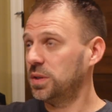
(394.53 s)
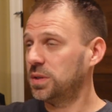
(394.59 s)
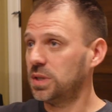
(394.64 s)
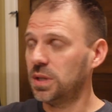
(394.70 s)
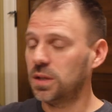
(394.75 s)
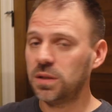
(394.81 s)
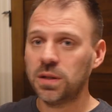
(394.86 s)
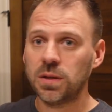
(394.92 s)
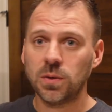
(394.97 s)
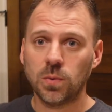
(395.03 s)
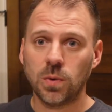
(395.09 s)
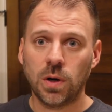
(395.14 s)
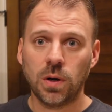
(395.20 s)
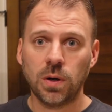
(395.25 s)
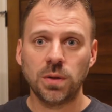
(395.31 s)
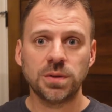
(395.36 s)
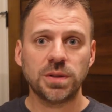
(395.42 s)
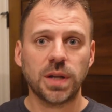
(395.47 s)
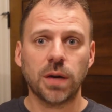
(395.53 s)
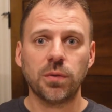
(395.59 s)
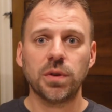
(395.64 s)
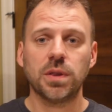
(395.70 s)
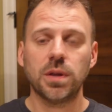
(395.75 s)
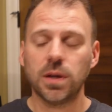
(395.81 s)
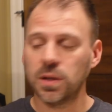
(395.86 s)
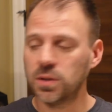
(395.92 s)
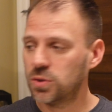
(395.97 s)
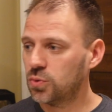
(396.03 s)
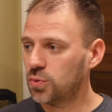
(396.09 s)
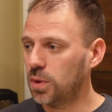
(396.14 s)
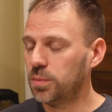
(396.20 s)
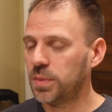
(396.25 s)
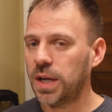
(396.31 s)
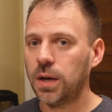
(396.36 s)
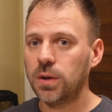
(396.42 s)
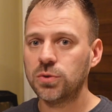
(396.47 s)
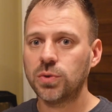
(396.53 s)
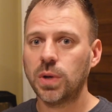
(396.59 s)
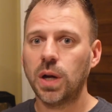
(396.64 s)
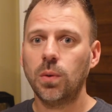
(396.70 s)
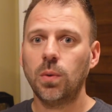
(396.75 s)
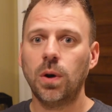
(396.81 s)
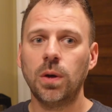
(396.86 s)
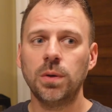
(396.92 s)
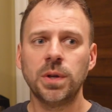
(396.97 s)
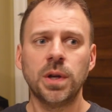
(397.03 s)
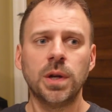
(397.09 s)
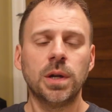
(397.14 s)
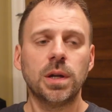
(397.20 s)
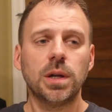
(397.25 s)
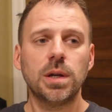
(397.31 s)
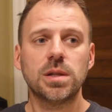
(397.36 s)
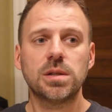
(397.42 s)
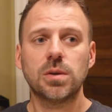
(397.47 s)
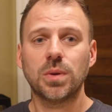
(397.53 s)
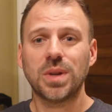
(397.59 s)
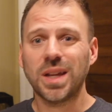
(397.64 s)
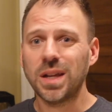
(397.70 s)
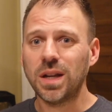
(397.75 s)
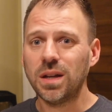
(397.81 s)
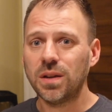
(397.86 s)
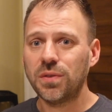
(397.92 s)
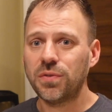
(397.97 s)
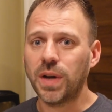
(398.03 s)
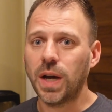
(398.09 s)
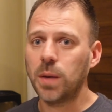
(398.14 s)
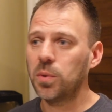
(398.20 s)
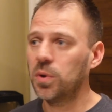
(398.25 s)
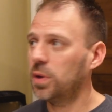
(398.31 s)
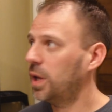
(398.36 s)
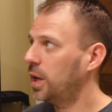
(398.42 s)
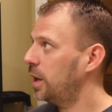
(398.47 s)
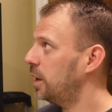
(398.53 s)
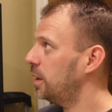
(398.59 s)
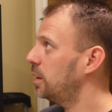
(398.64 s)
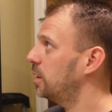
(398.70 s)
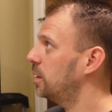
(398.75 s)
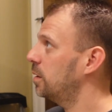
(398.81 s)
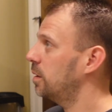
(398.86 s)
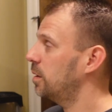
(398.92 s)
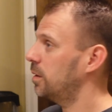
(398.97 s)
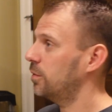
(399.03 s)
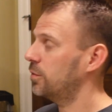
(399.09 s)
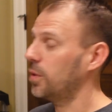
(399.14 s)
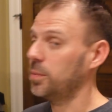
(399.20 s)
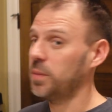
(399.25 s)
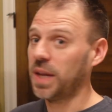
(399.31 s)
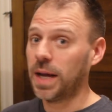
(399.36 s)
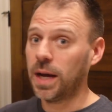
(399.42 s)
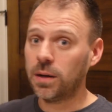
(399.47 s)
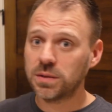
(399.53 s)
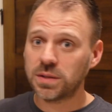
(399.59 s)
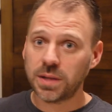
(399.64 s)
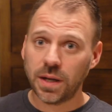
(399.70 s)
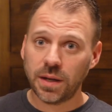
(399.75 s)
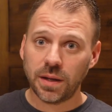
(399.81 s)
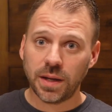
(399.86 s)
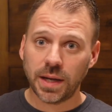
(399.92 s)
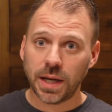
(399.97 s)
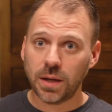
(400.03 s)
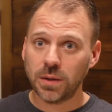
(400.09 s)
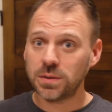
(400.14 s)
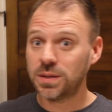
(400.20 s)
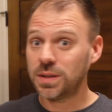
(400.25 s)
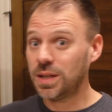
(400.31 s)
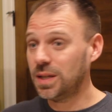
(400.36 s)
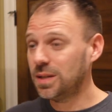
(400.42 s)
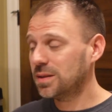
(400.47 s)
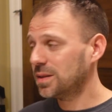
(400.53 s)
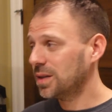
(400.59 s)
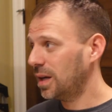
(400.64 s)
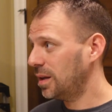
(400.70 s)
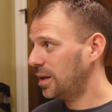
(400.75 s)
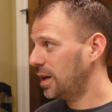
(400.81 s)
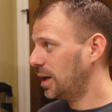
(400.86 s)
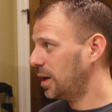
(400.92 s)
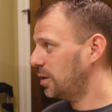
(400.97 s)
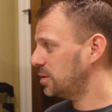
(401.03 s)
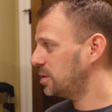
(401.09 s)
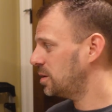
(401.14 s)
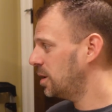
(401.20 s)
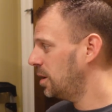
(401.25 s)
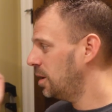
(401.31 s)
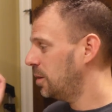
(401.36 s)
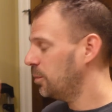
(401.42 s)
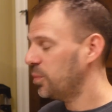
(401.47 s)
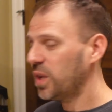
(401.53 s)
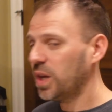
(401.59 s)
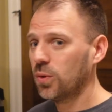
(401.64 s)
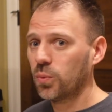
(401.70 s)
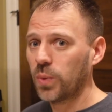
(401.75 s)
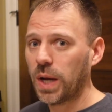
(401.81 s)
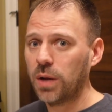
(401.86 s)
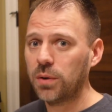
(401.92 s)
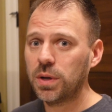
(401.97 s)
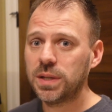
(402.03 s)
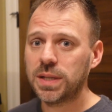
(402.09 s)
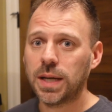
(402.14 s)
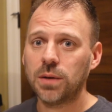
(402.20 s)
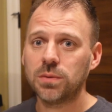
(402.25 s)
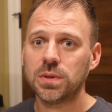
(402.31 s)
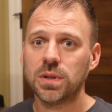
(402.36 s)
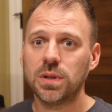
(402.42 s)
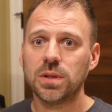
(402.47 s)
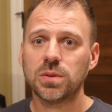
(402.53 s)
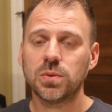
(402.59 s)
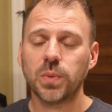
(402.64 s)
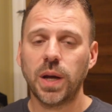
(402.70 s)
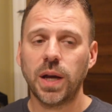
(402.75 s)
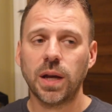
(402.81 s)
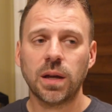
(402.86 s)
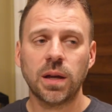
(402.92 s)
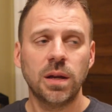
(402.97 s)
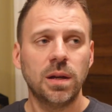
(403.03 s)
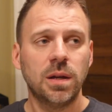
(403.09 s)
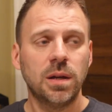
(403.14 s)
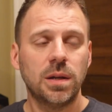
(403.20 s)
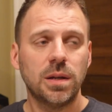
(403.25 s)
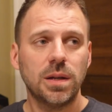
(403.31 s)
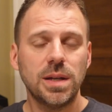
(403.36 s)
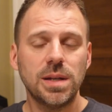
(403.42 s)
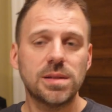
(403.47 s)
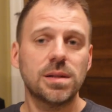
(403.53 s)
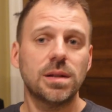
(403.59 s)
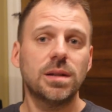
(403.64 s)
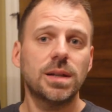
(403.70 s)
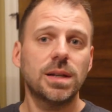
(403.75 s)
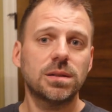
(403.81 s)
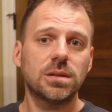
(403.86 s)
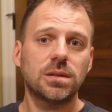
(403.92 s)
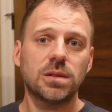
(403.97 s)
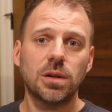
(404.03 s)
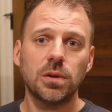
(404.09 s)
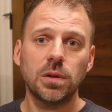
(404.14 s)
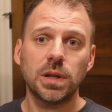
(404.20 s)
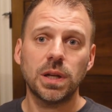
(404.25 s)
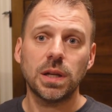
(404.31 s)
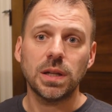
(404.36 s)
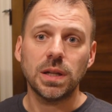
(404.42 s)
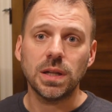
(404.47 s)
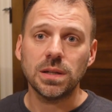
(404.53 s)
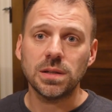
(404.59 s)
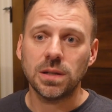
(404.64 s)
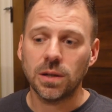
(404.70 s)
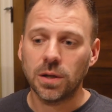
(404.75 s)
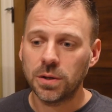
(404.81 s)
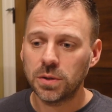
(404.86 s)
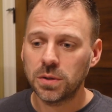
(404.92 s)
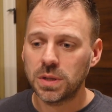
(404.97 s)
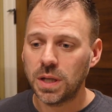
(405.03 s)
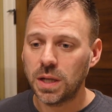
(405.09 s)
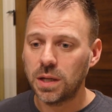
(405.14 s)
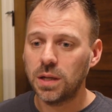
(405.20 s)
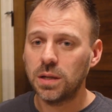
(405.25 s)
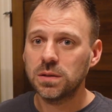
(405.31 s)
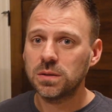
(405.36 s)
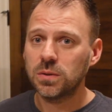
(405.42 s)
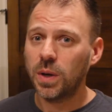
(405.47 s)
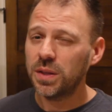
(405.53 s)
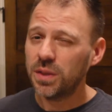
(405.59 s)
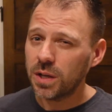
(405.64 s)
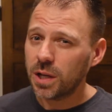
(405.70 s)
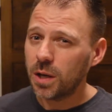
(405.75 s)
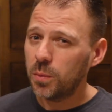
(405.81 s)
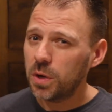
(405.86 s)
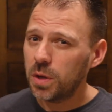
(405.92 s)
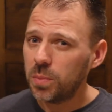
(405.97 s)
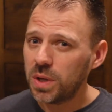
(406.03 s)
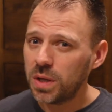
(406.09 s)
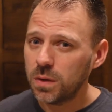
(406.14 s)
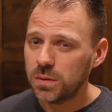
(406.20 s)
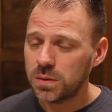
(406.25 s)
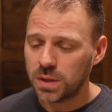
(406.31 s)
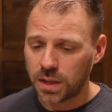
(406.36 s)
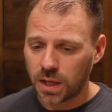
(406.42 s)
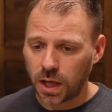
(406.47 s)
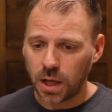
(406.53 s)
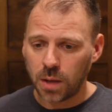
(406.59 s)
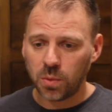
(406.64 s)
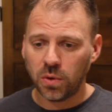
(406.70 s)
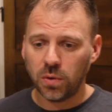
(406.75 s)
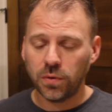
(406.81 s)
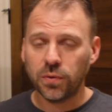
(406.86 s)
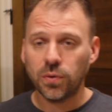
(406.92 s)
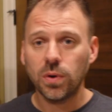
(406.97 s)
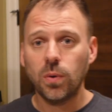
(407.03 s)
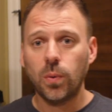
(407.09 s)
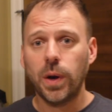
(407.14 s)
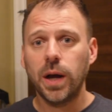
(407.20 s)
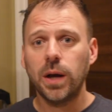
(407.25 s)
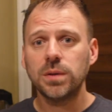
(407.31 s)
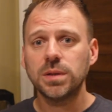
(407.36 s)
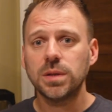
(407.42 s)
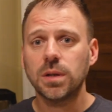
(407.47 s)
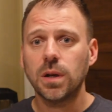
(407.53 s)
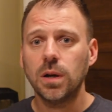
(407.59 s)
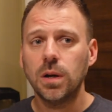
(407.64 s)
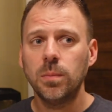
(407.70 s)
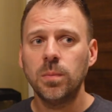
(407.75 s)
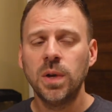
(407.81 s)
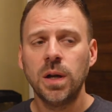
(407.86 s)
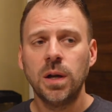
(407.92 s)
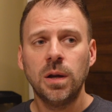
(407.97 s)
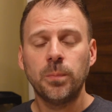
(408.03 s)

The ceiling, the walls, everything is trimmed out, drywalled, and so getting a fiber line from the outside of the house, inside the house, and routed down to this rack isn't necessarily an easy undertaking. So I think I'm going to be using cable for a while to come.